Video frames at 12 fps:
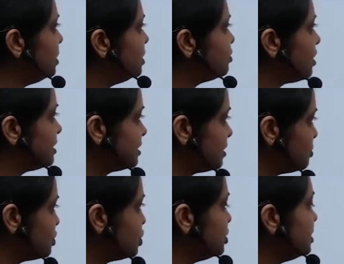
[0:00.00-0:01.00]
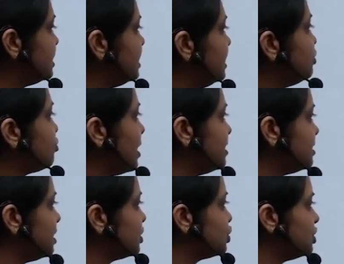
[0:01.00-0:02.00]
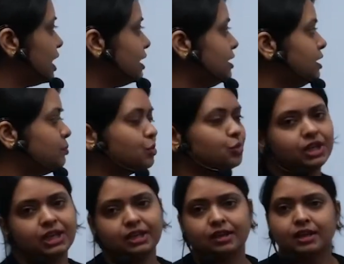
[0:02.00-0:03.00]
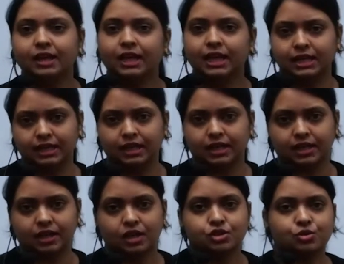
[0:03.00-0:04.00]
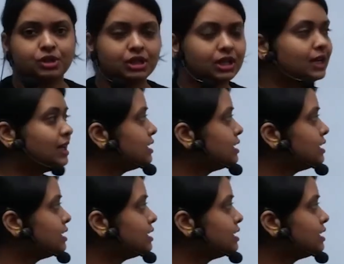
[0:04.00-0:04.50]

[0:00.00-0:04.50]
transcription, C, transduction, and D, protein, incorrect. So the correct